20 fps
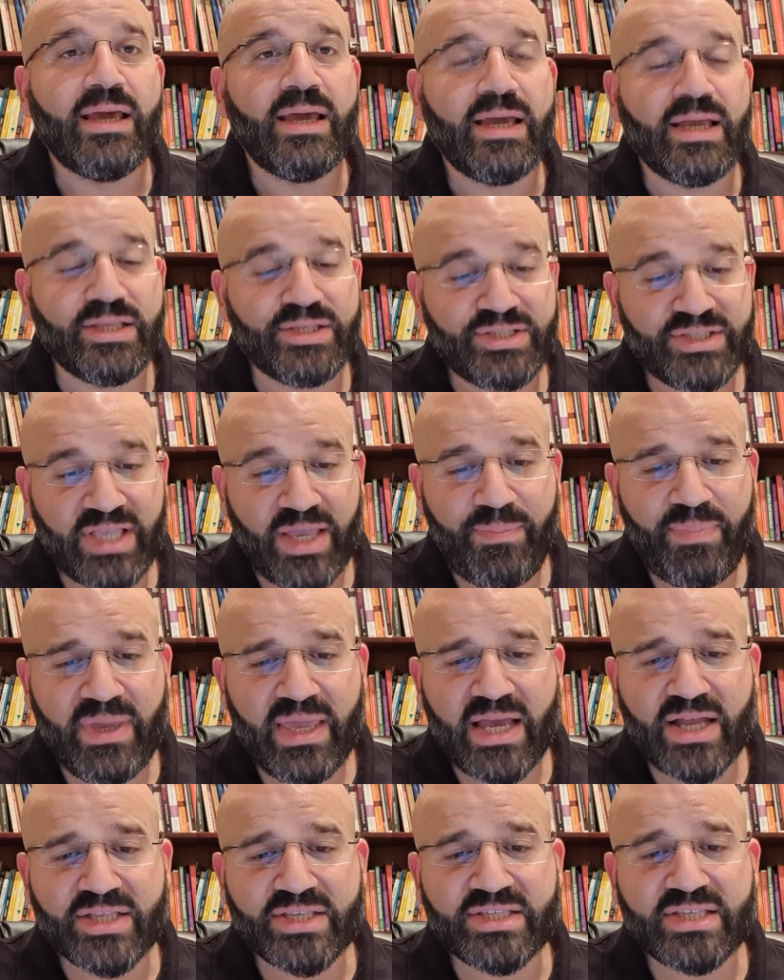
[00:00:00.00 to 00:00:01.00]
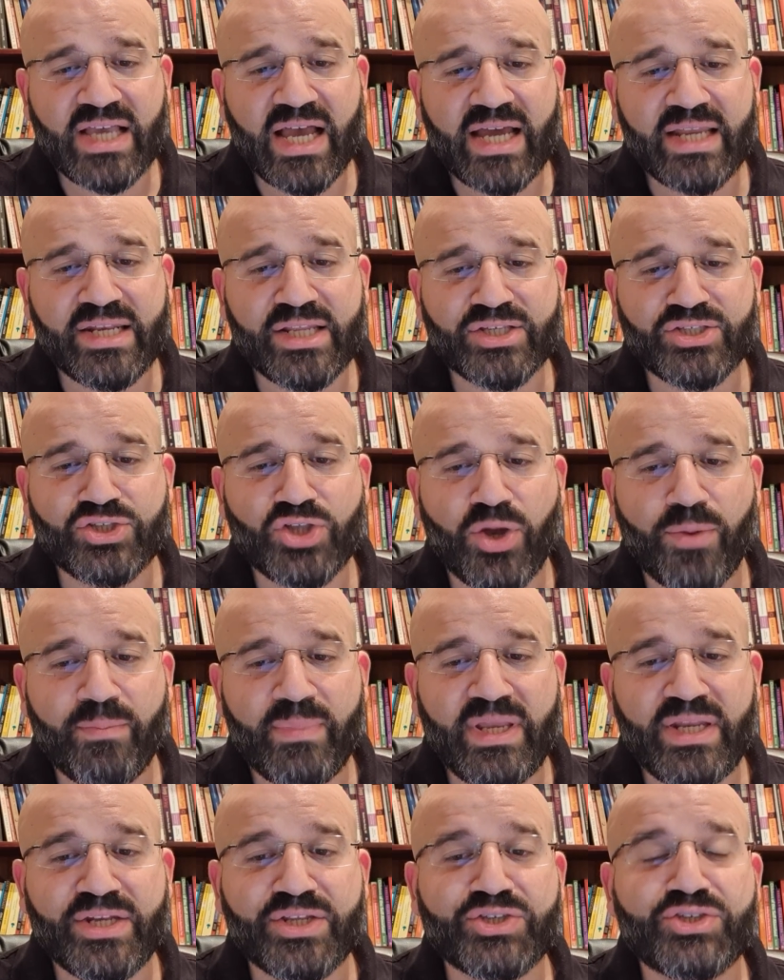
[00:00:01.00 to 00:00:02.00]
And stepping outside does not
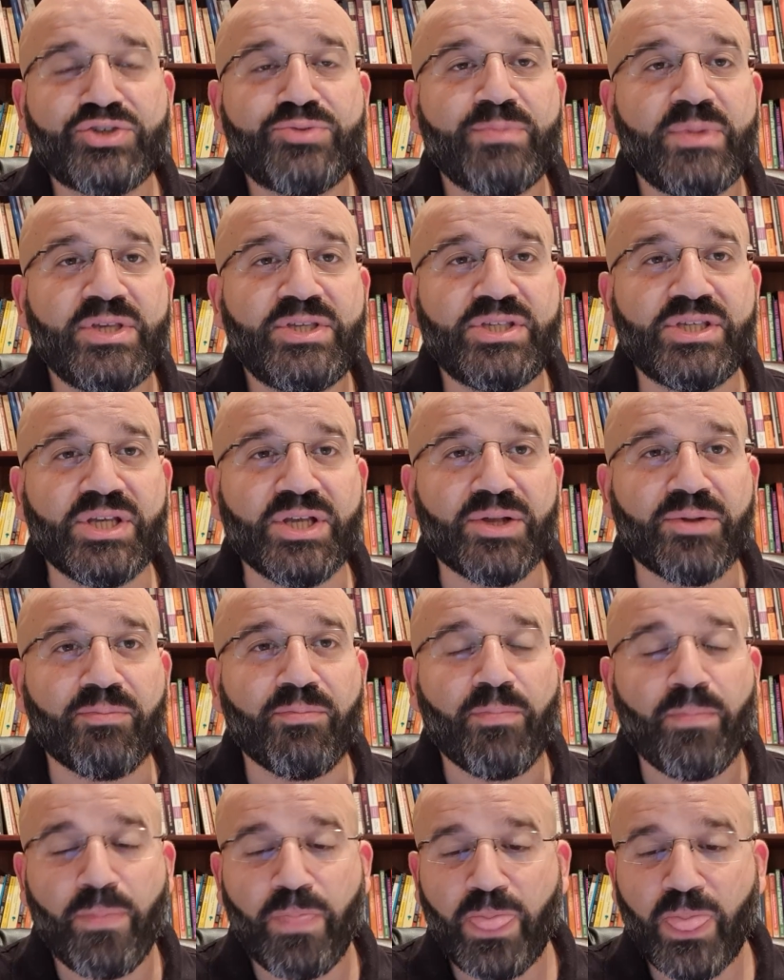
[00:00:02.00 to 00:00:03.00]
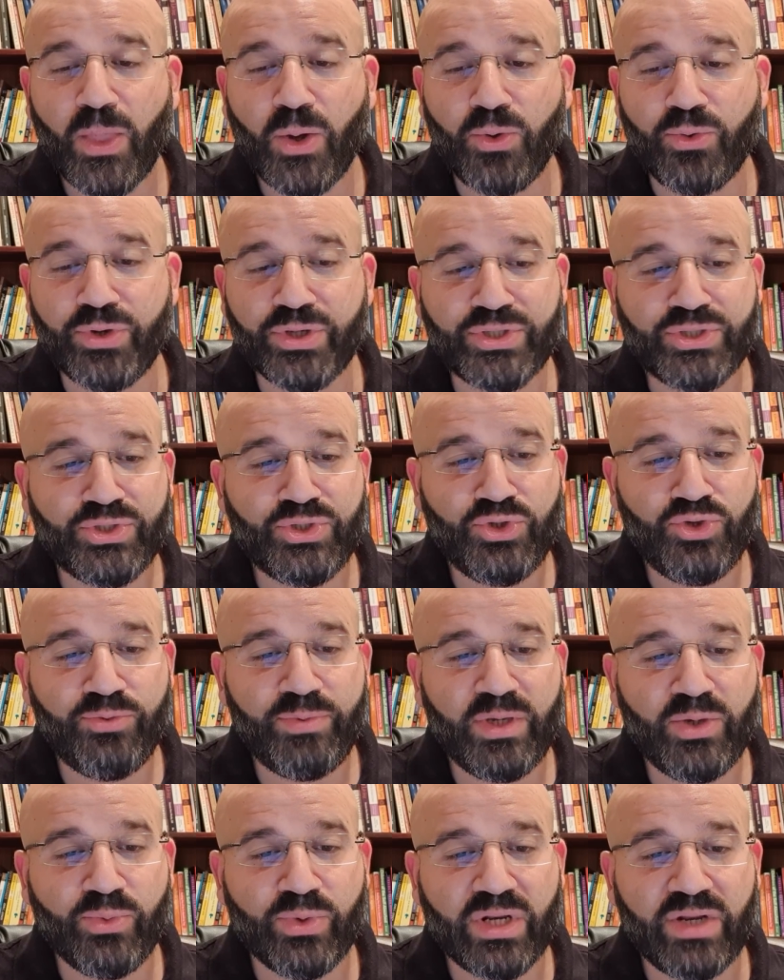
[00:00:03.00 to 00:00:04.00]
mean dismissing or
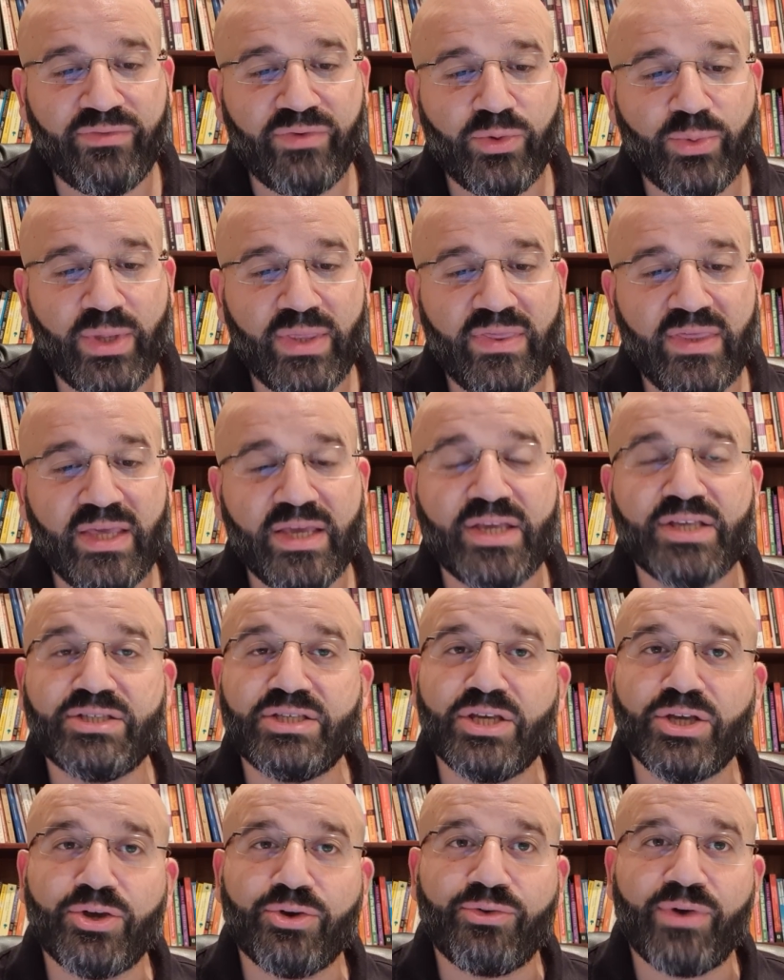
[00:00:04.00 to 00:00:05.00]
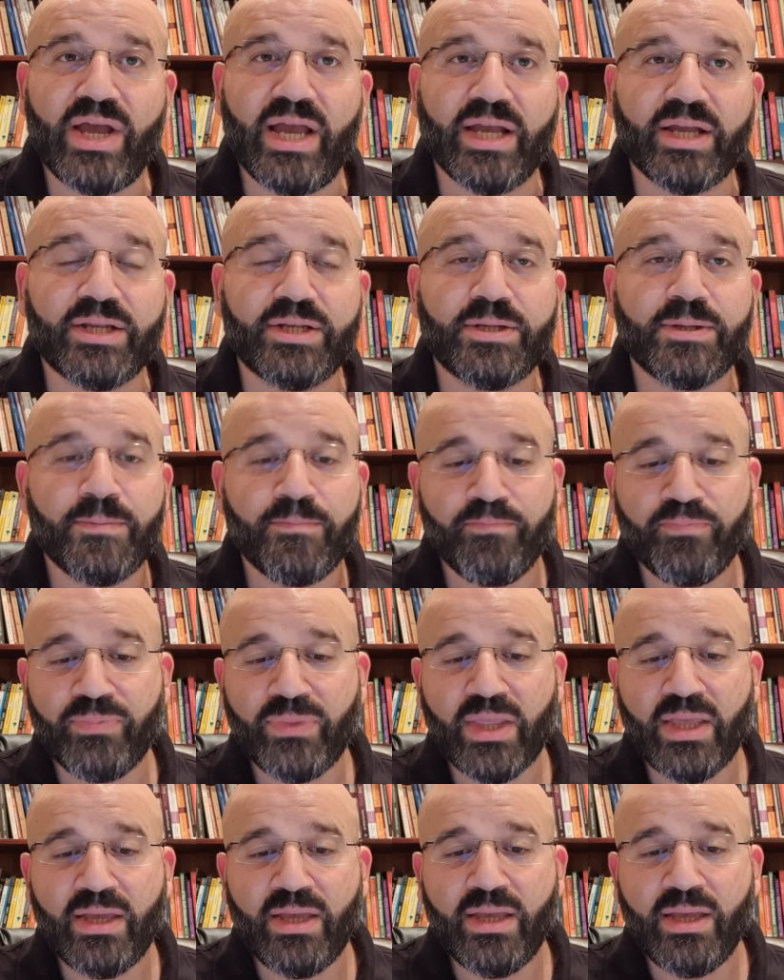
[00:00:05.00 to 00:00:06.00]
assuming whatever we think is incorrect,
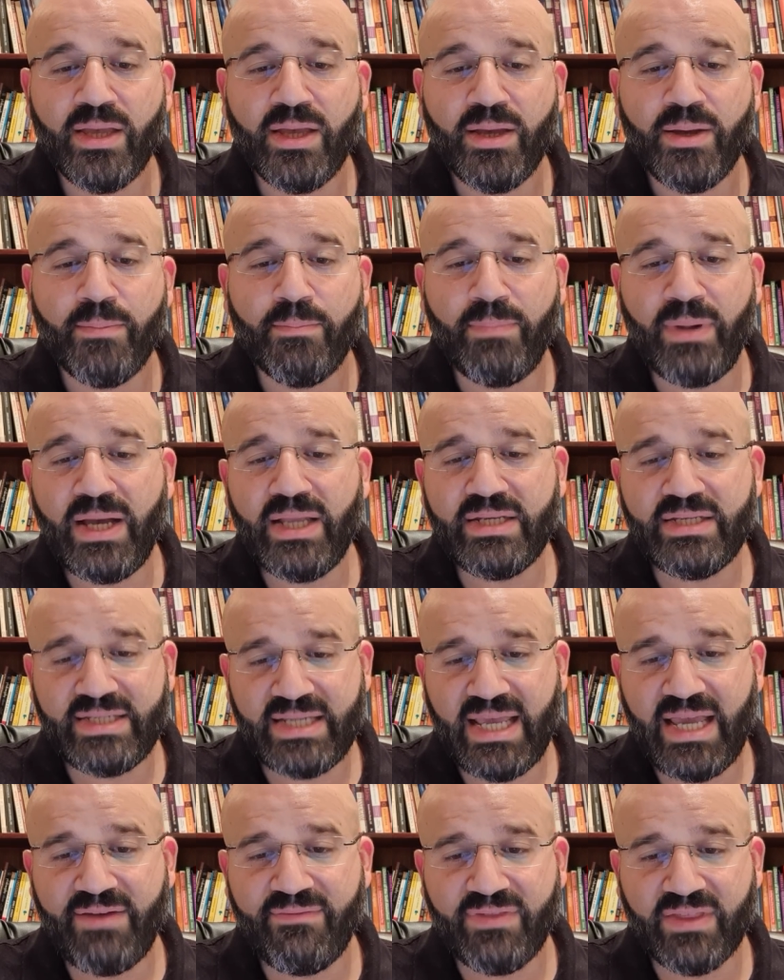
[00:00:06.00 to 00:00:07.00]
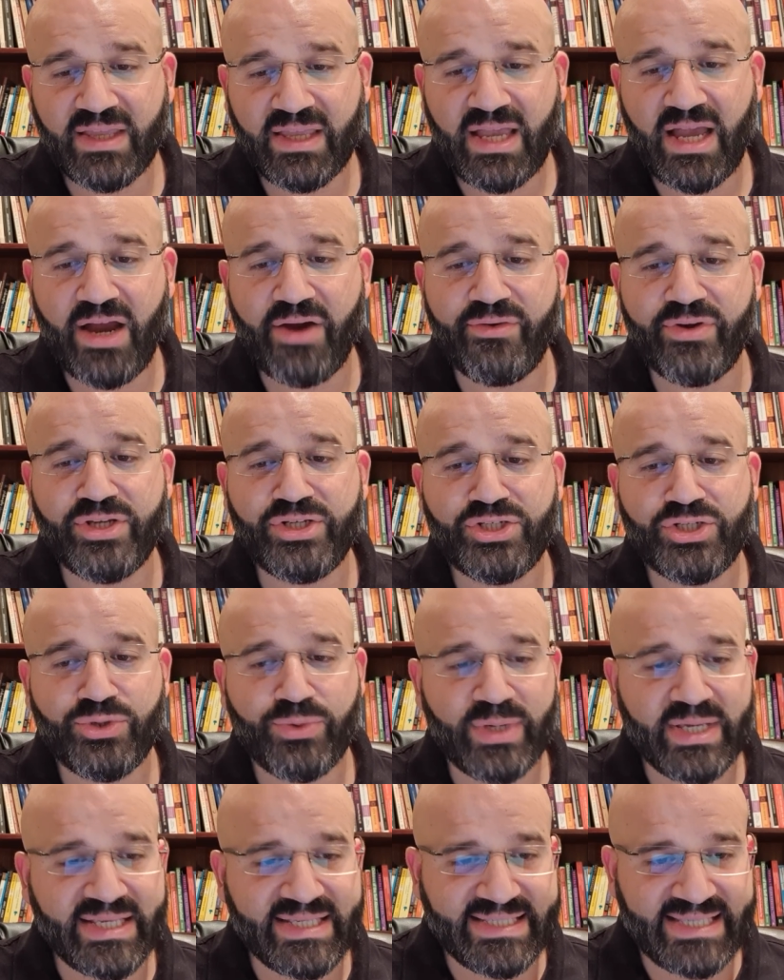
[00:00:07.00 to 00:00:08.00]
but to have the courage
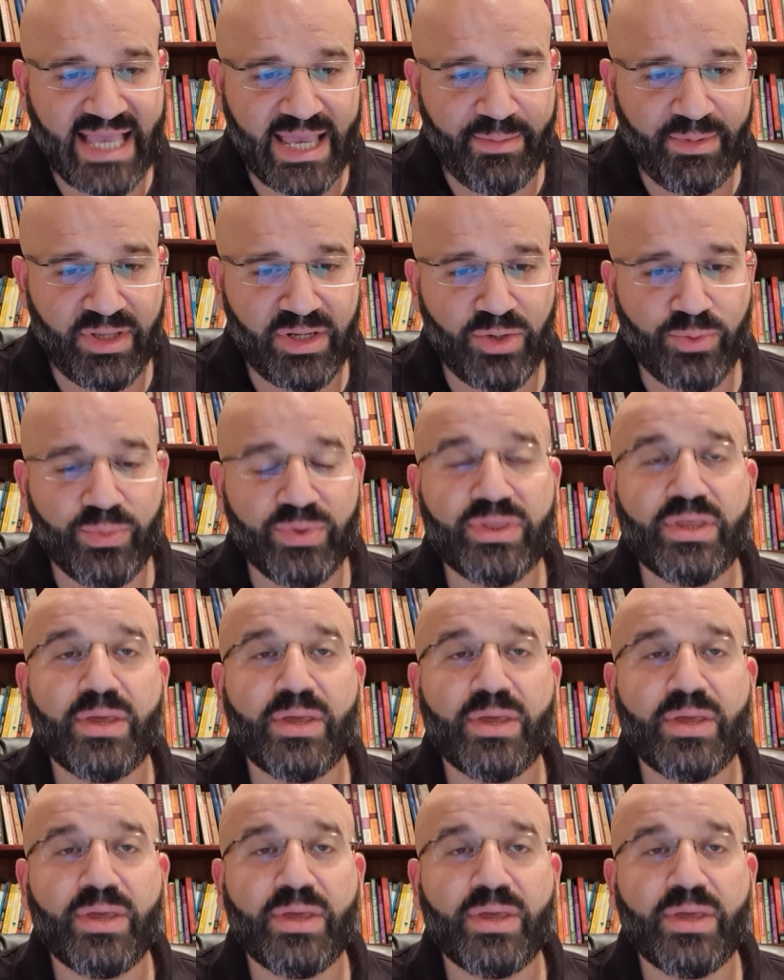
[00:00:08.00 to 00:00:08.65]
to examine it with